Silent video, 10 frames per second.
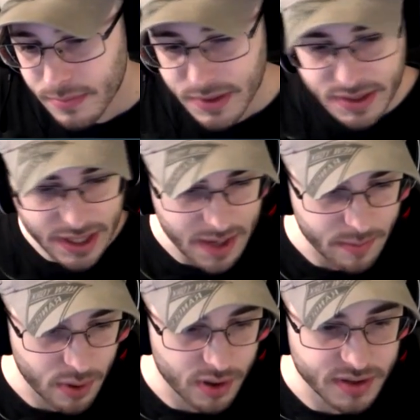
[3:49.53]
Is the game
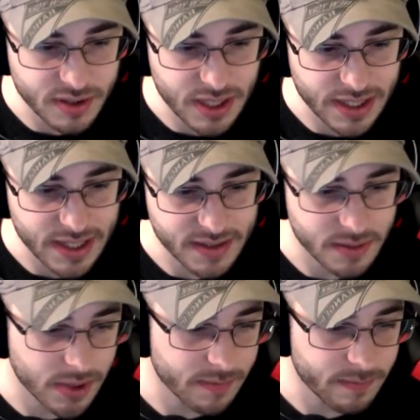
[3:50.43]
paused or not? I can't see
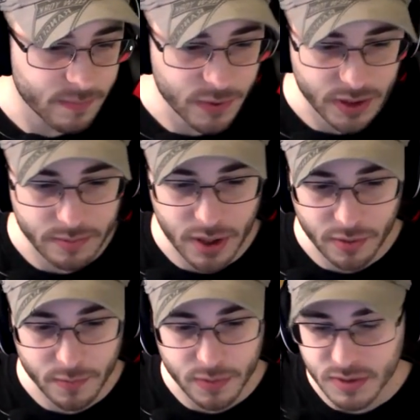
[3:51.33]
my freaking
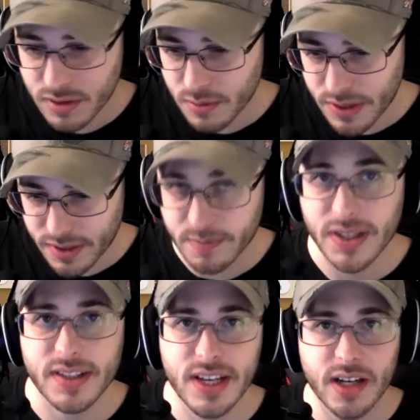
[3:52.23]
microphones in the way because my
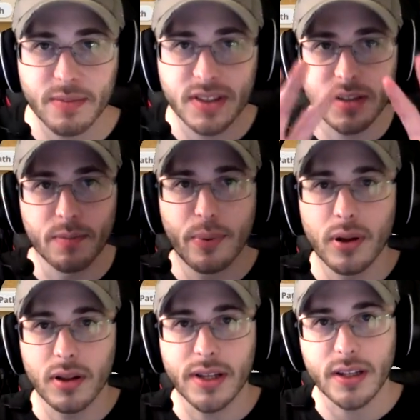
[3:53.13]
setup is
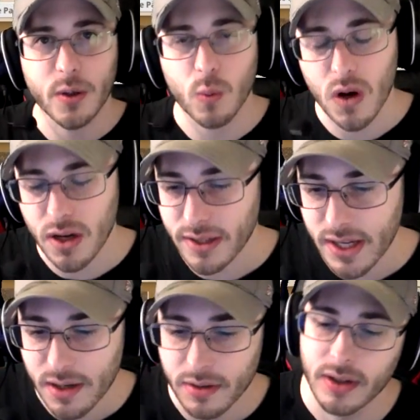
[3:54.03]
completely wonked
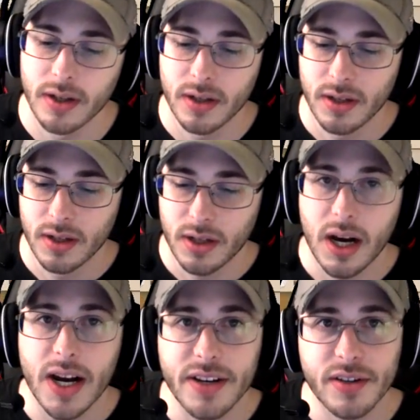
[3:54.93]
out.
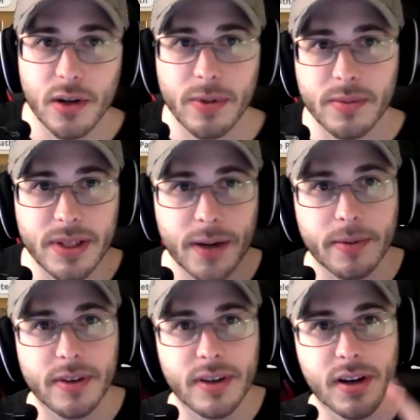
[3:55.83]
I just hope I'll be able
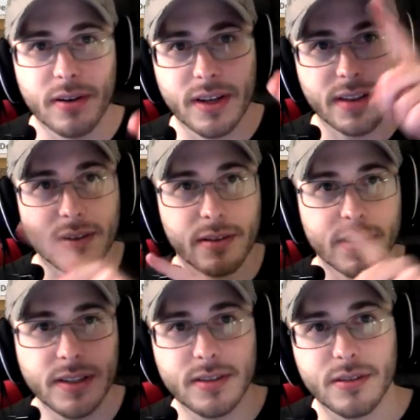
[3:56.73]
to, you know, get the
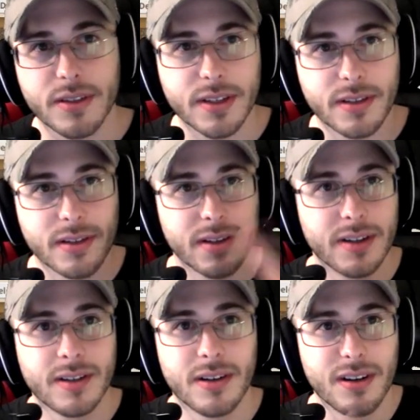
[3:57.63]
green screen
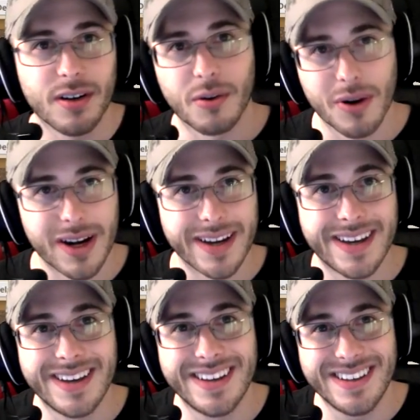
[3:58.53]
away.
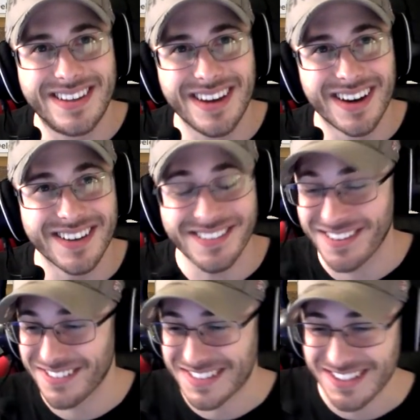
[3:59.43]
I don't
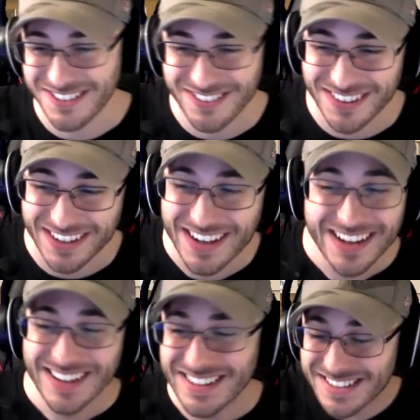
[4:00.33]
know if it's going to work.
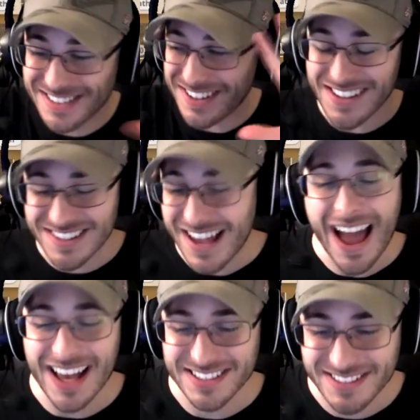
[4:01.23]
This is all a
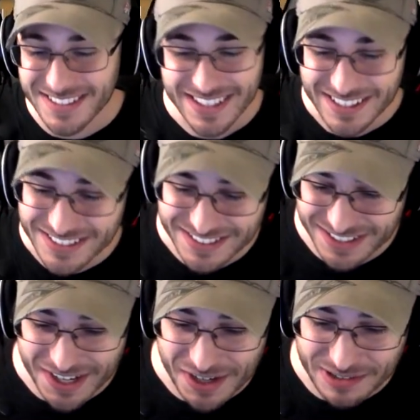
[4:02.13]
test.
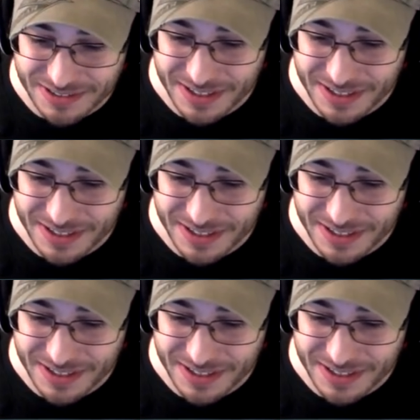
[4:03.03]
So